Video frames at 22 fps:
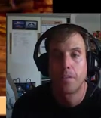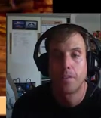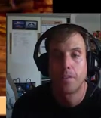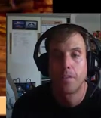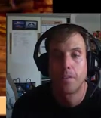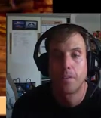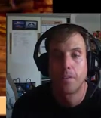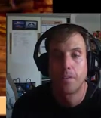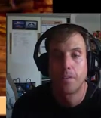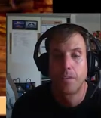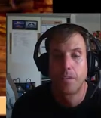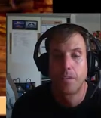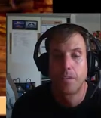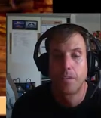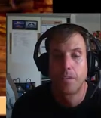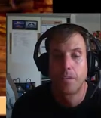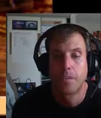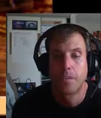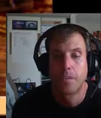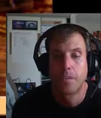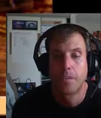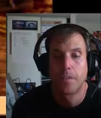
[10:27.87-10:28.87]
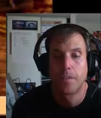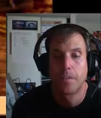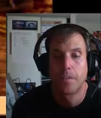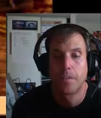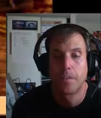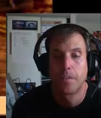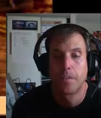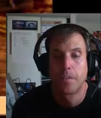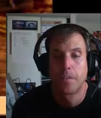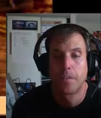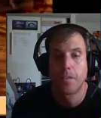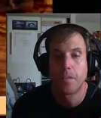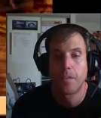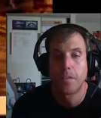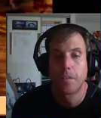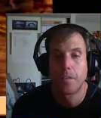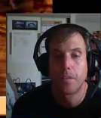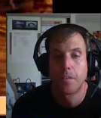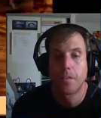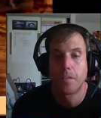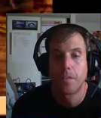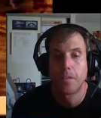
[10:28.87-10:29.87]

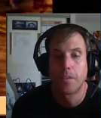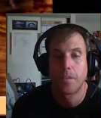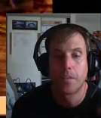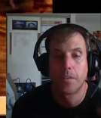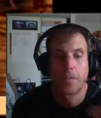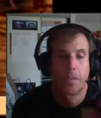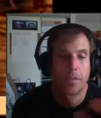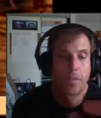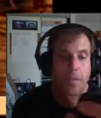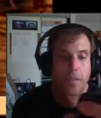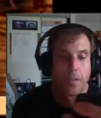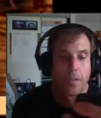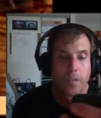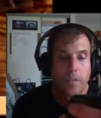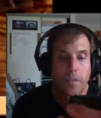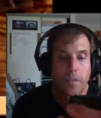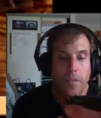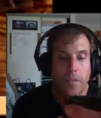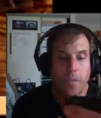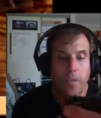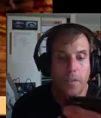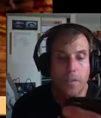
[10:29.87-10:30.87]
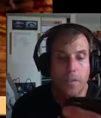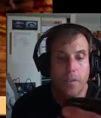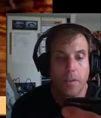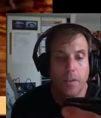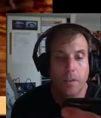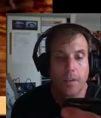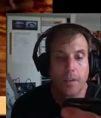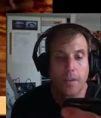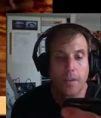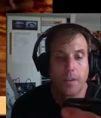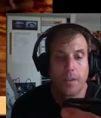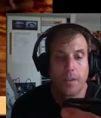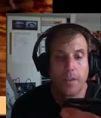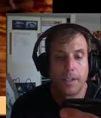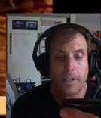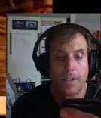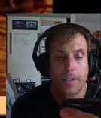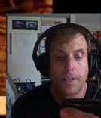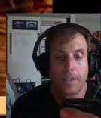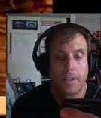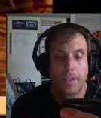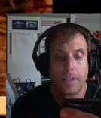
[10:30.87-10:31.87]

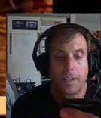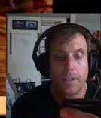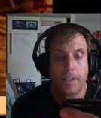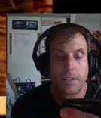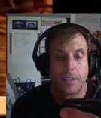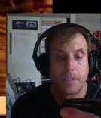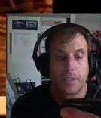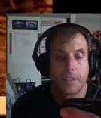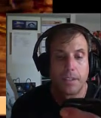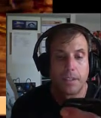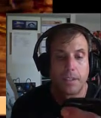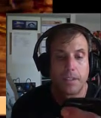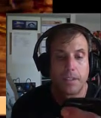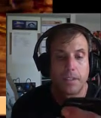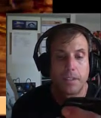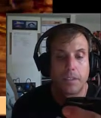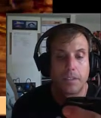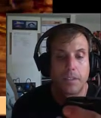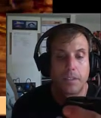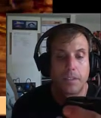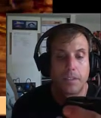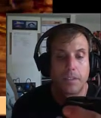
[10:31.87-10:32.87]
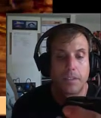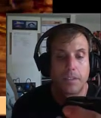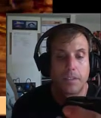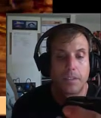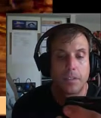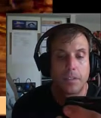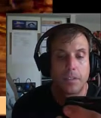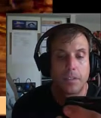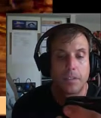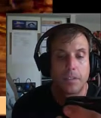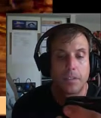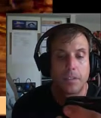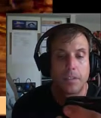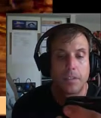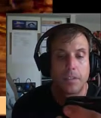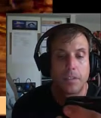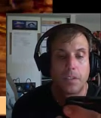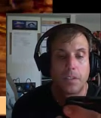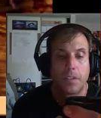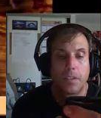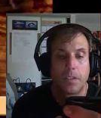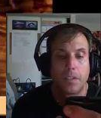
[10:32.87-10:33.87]

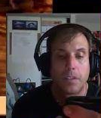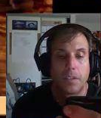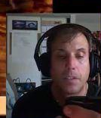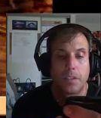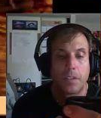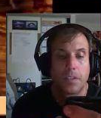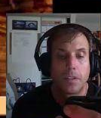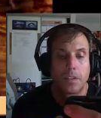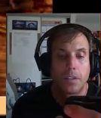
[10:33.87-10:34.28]
Nobody speaks.